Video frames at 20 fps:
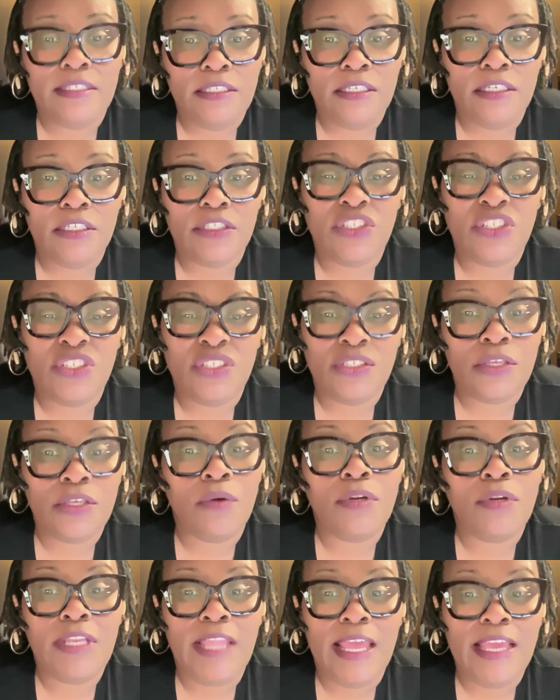deductions,
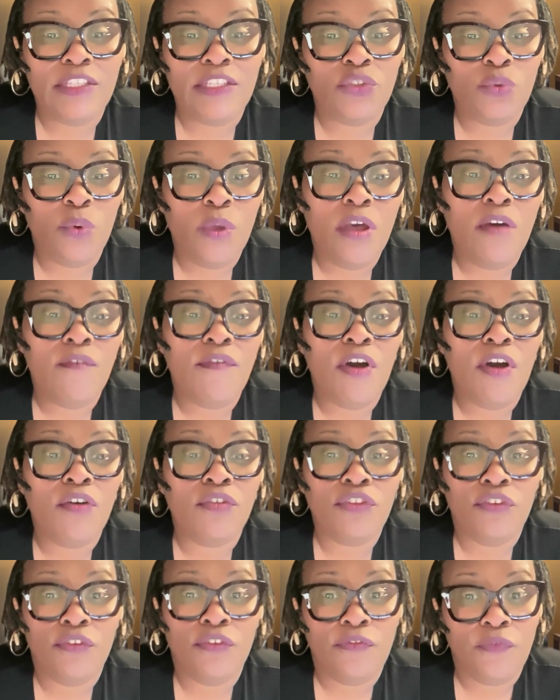go to line 12
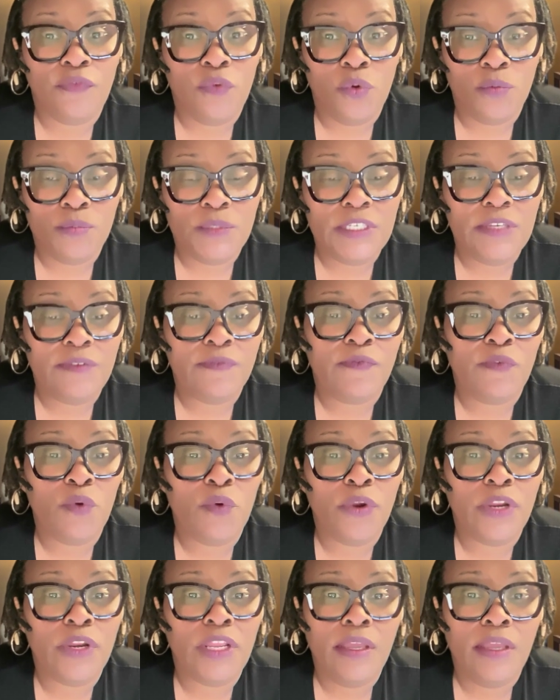on your Form
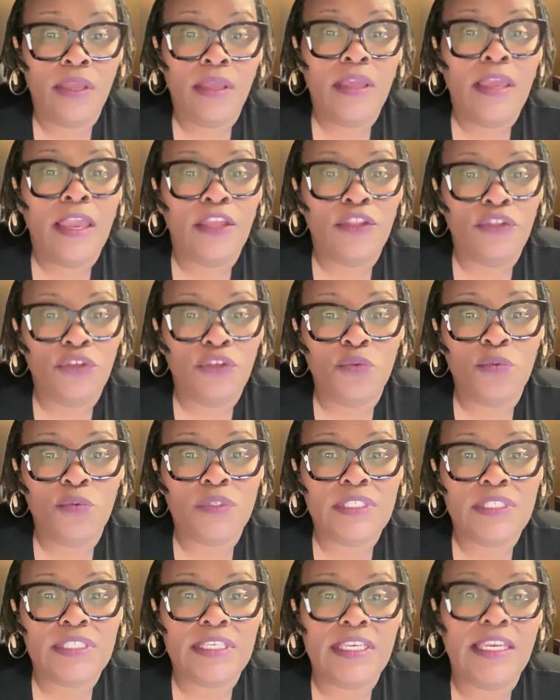1040 and you
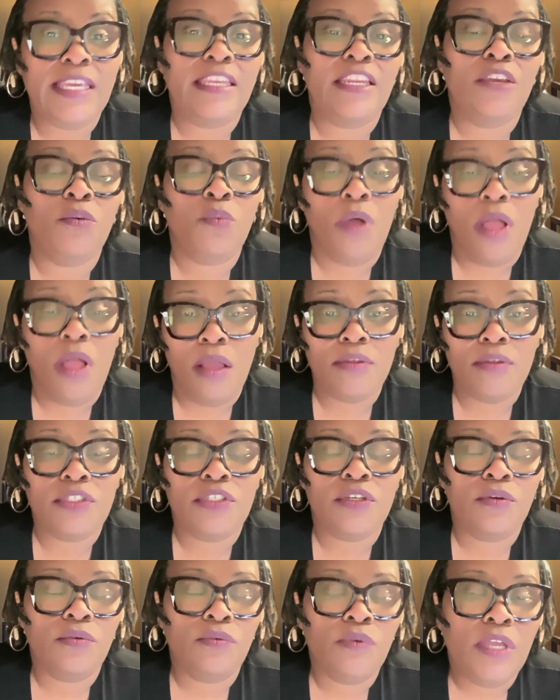will see, and it will
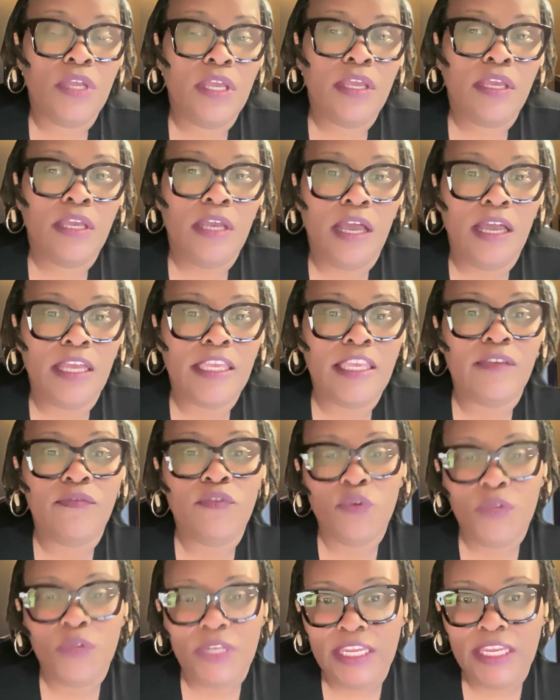also give
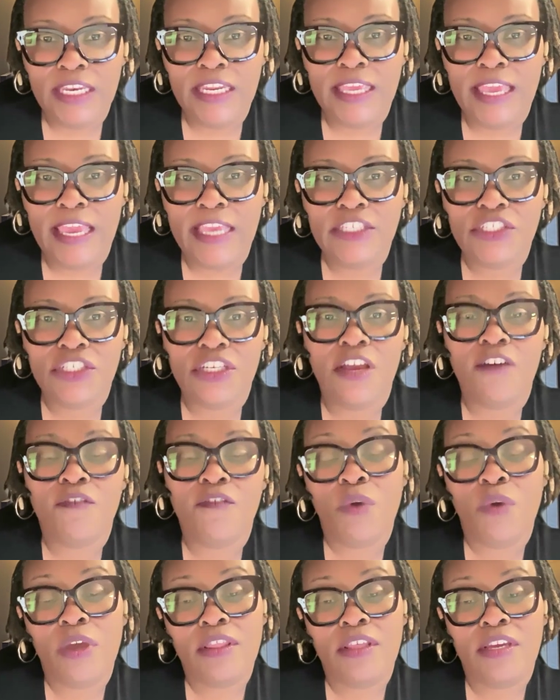you an indication
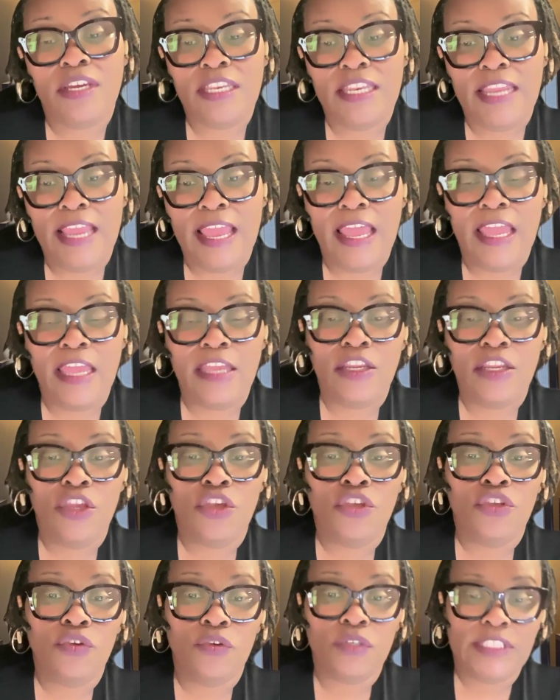of whether or not
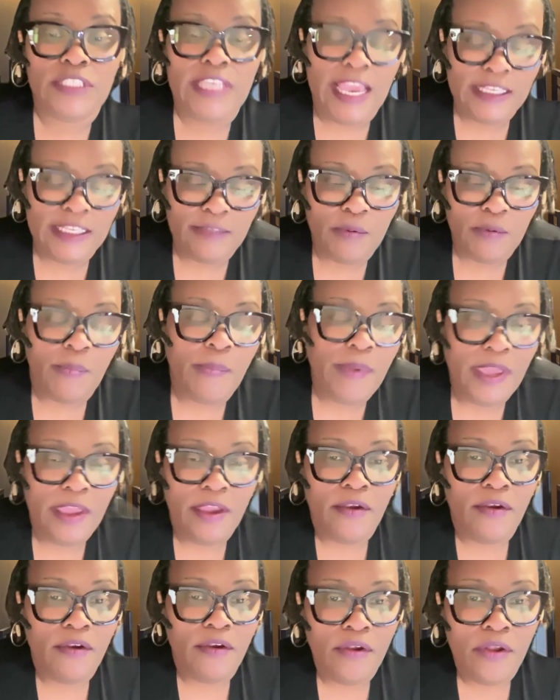your tax
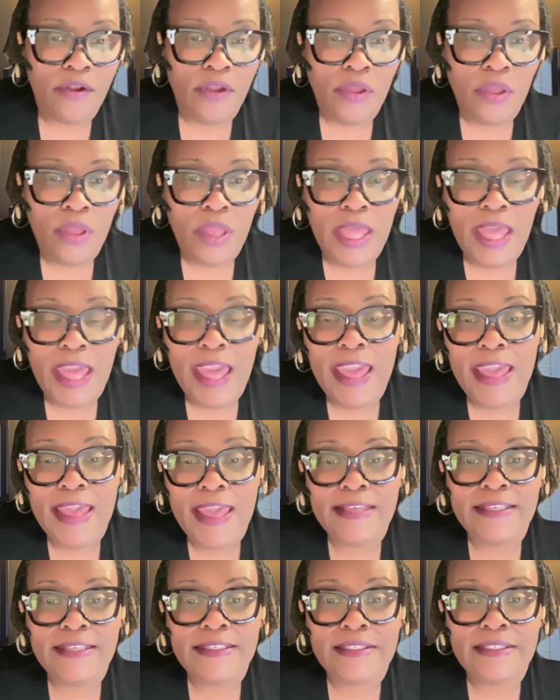preparer
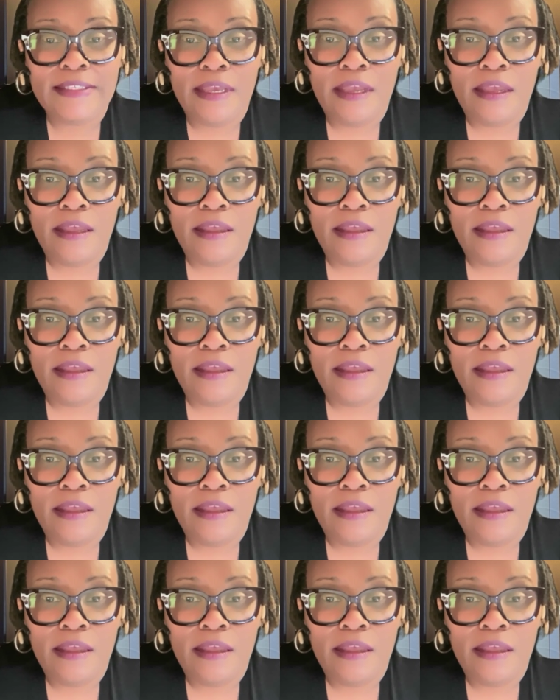has